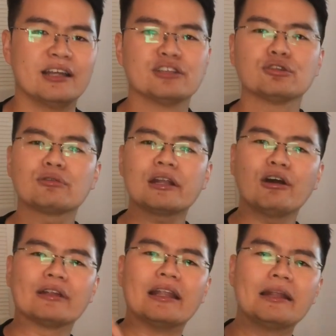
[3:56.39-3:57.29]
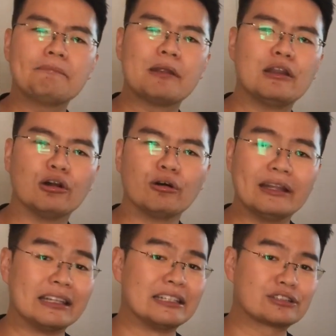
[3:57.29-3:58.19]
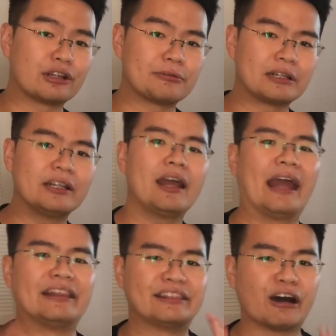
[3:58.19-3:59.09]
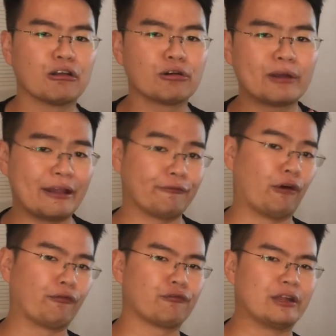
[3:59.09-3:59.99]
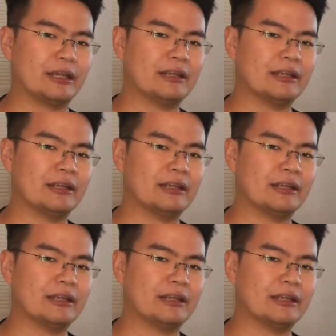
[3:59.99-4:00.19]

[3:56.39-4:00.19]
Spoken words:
So click on the link below in the description and download it for free.